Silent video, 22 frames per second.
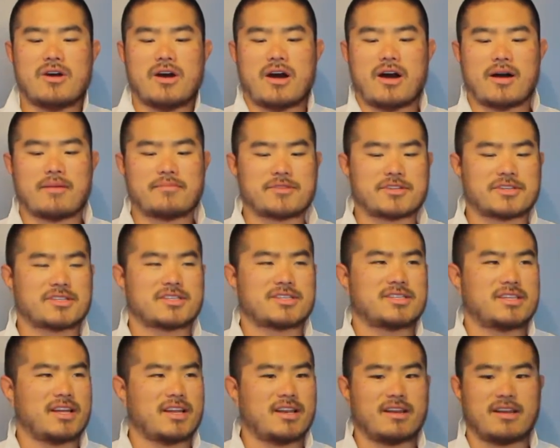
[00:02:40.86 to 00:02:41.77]
I'm just
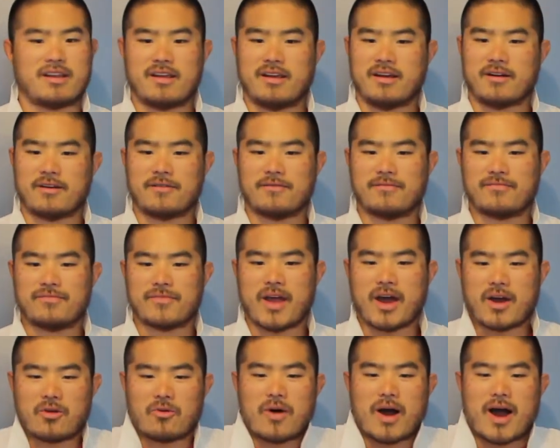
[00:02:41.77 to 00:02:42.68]
sitting here.
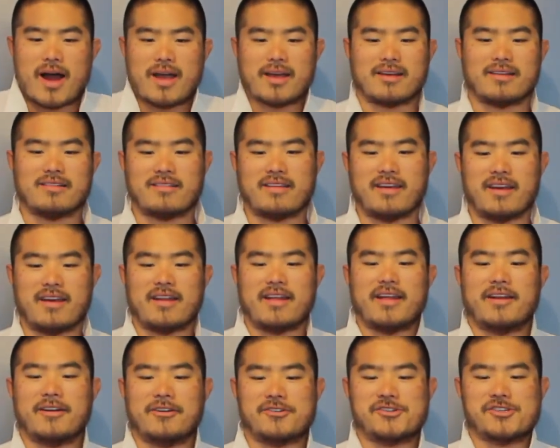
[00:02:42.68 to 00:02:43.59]
How do I contain
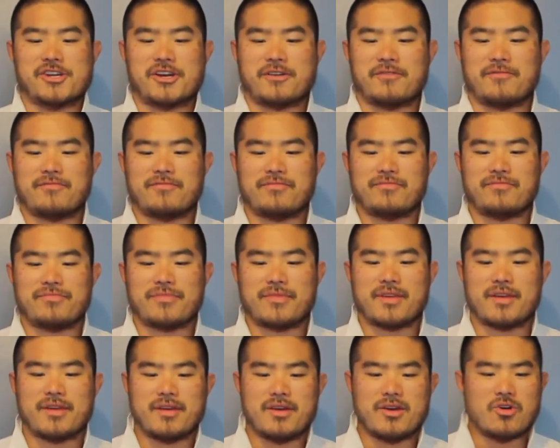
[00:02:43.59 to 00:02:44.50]
energy?
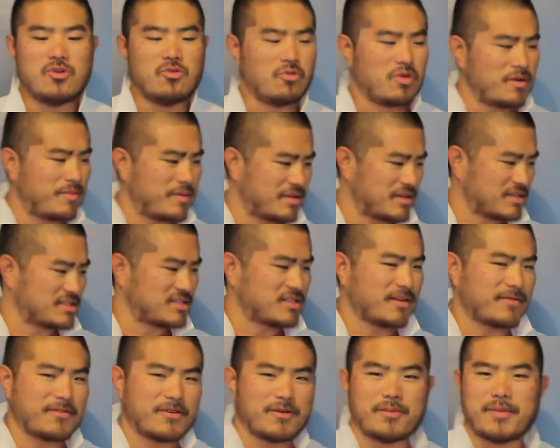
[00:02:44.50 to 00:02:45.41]
What about the
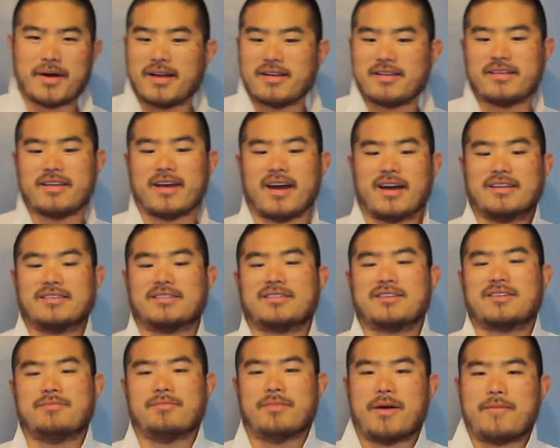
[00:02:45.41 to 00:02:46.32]
stuff on my desk,
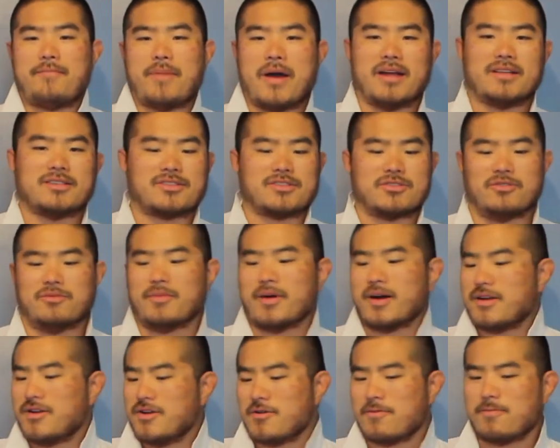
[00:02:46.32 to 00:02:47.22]
my pencil, my
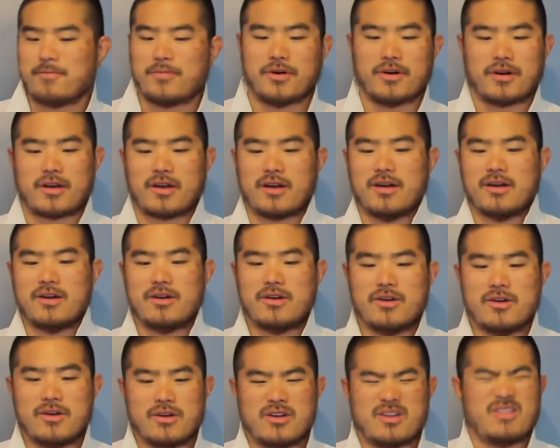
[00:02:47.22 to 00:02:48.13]
notebook?
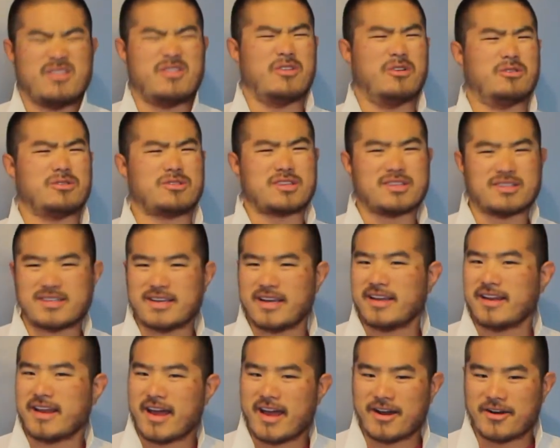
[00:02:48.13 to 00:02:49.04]
Those
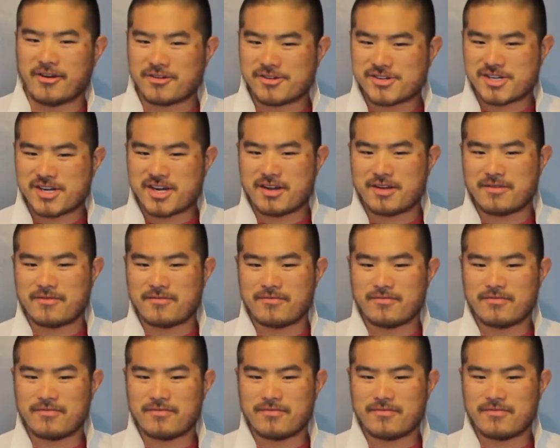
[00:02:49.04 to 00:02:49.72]
contain energy?